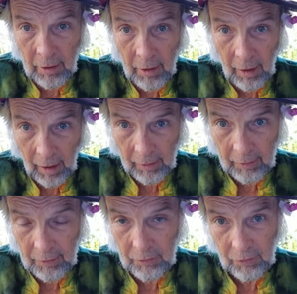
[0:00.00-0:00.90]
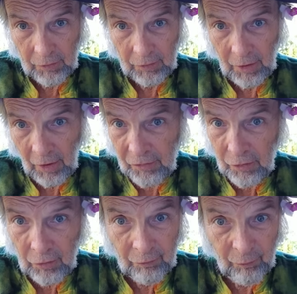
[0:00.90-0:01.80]
headed into the
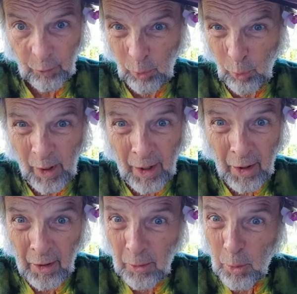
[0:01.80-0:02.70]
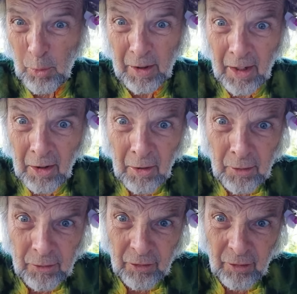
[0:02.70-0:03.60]
desert for where? Who
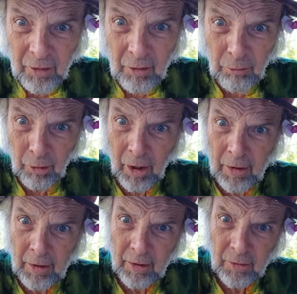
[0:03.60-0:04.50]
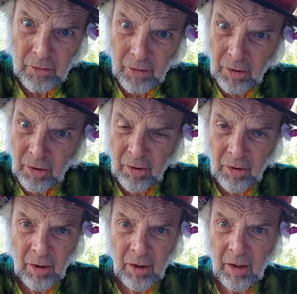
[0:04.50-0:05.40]
cares? We're out of here too.
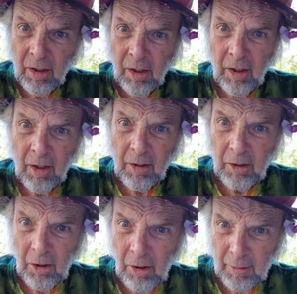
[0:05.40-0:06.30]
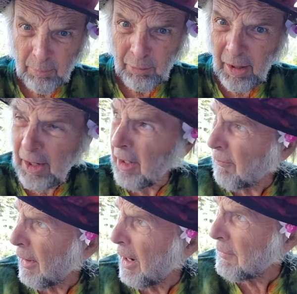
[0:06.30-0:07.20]
The call to prayer
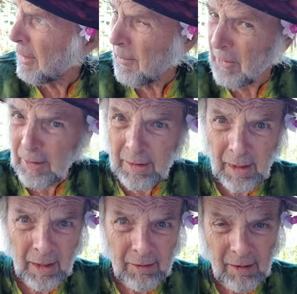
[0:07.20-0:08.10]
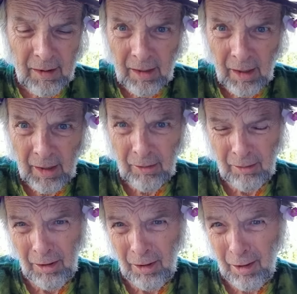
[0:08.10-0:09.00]
five times a day. It's getting on their
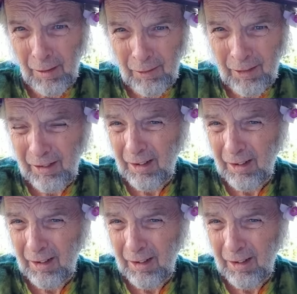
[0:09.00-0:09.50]
nerves.